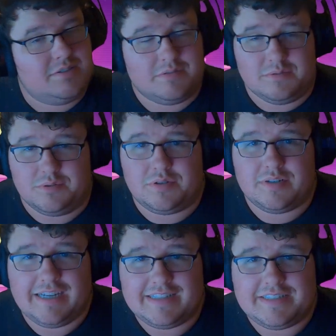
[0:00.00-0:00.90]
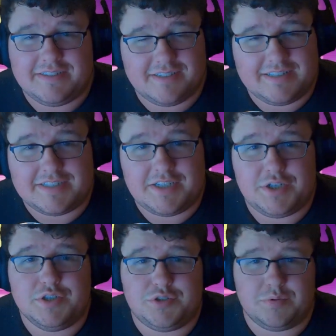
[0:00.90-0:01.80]
oof, it's a
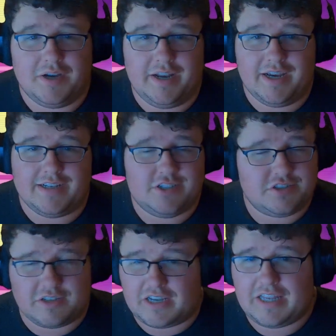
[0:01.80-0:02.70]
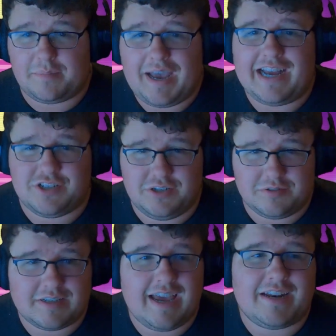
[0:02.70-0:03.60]
huge one. Just looking at the patch
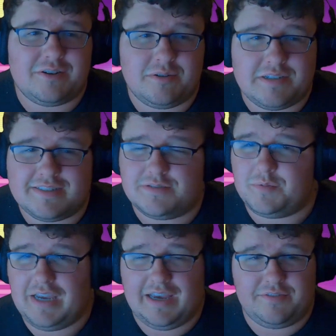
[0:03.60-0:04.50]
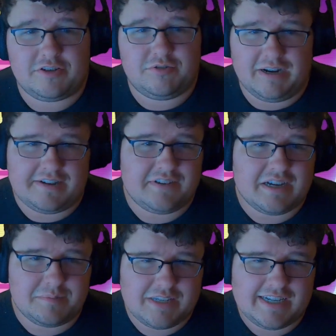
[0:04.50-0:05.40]
note categories, we have graphic
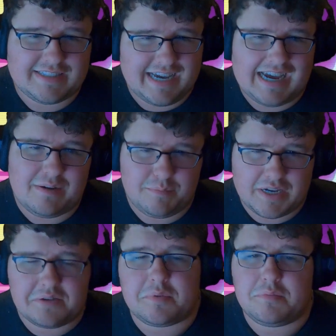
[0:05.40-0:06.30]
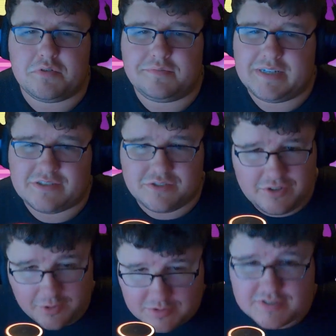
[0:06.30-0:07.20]
updates, item pickup improvements,
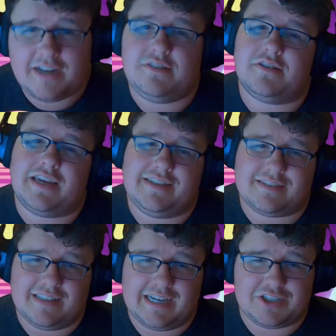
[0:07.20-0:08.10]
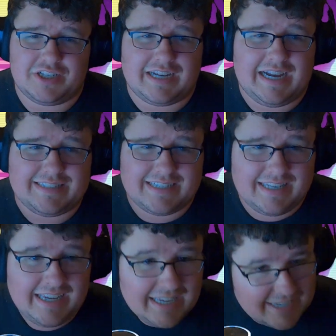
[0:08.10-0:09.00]
new standard case collection
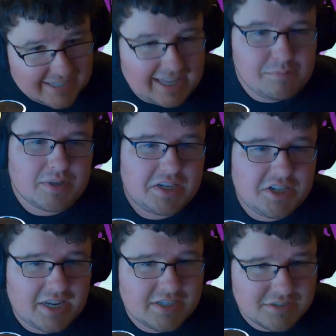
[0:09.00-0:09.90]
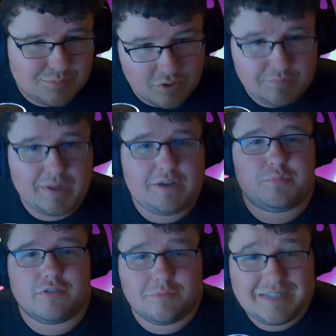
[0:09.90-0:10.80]
content, gameplay changes, movement
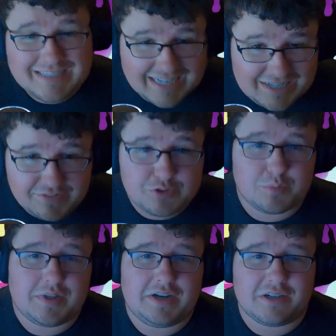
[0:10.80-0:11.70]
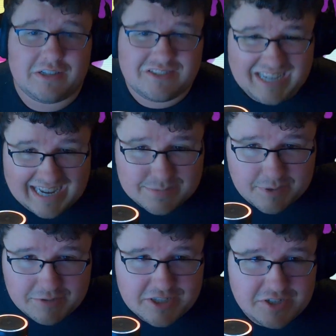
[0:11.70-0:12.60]
improvements, individual player colors,
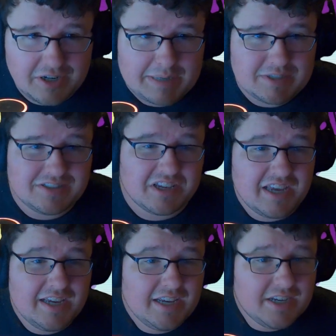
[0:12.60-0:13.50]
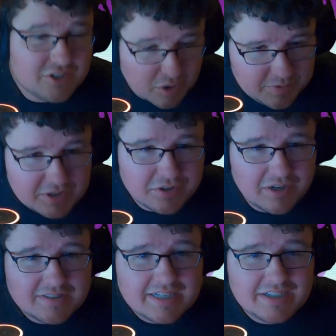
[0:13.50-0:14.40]
aspect ratio options, show player
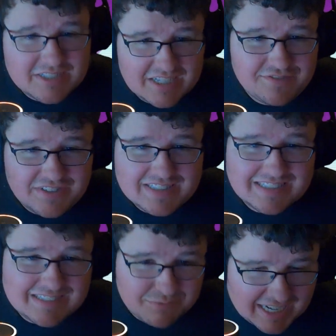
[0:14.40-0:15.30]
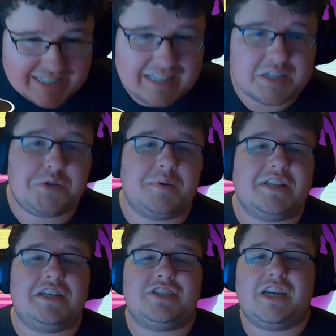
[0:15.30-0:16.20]
crosshair, skin fixes, ranked
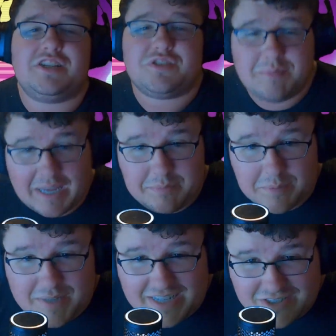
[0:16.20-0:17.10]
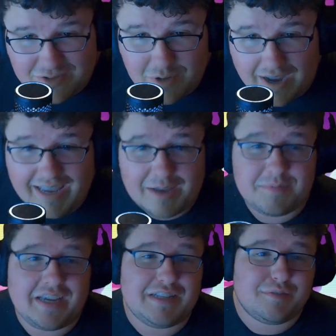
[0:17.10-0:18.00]
eligibility changes, map updates, UI
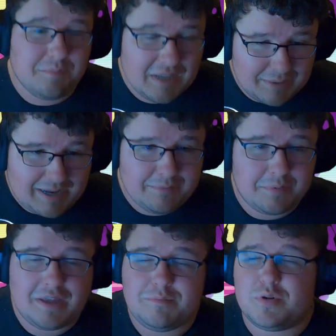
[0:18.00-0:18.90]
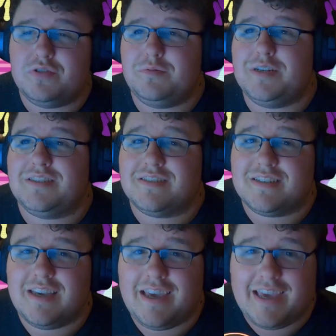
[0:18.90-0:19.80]
updates, minimap
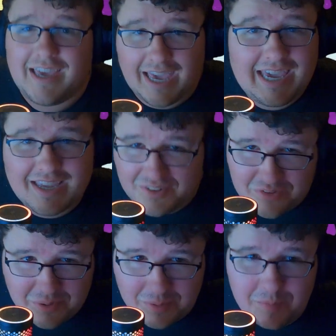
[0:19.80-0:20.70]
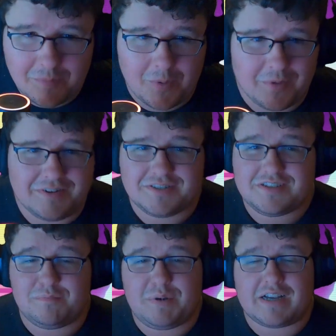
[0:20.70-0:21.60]
improvements, and more.
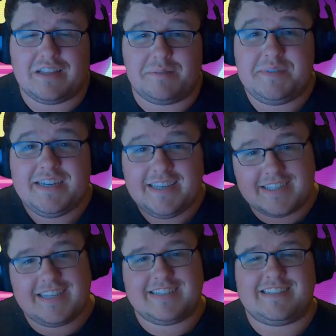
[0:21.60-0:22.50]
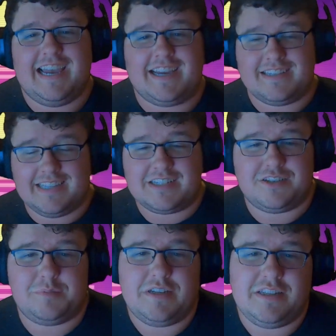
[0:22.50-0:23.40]
So buckle up, get a snack, and let's
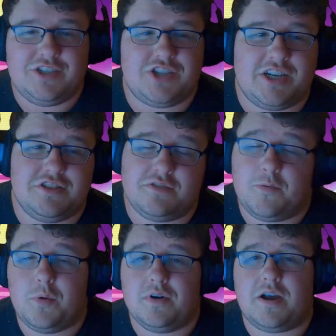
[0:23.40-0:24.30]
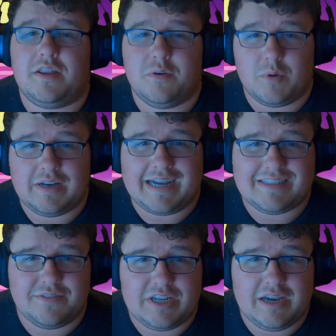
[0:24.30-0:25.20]
jump into these changes for the
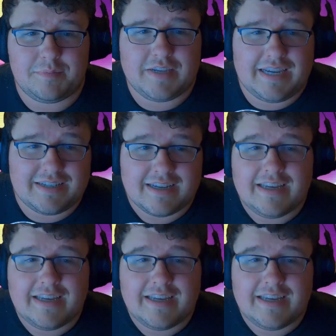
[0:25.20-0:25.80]
1.70 update,